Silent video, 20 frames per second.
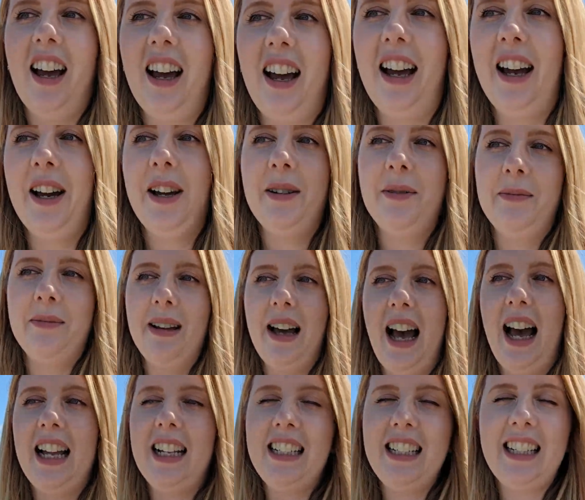
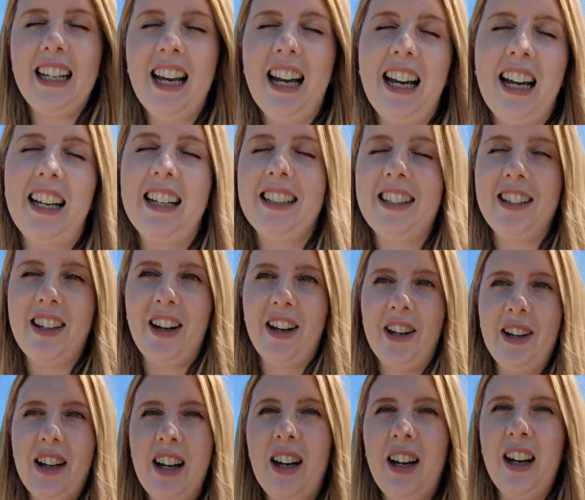And yeah,
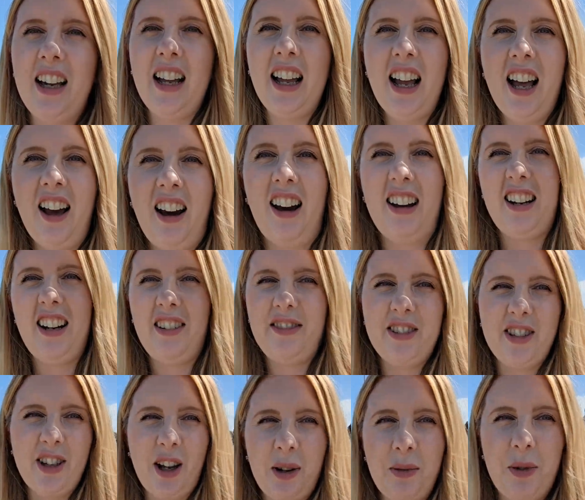so I'd
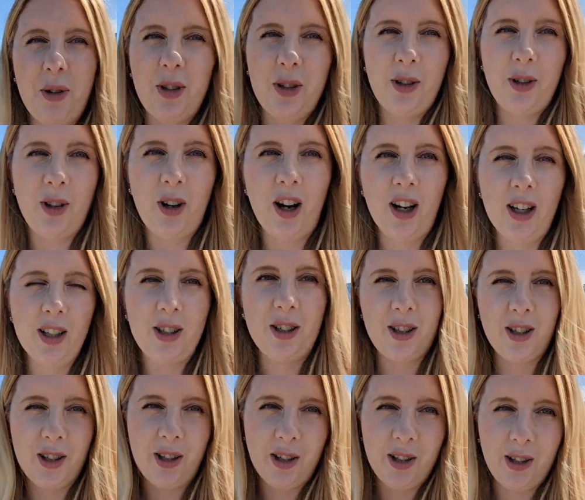love to know what you guys
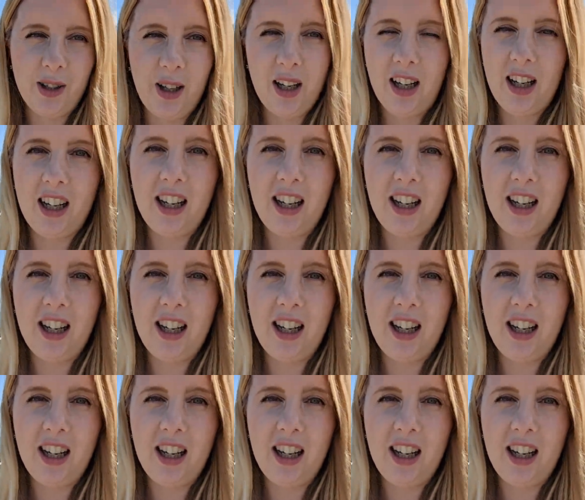do.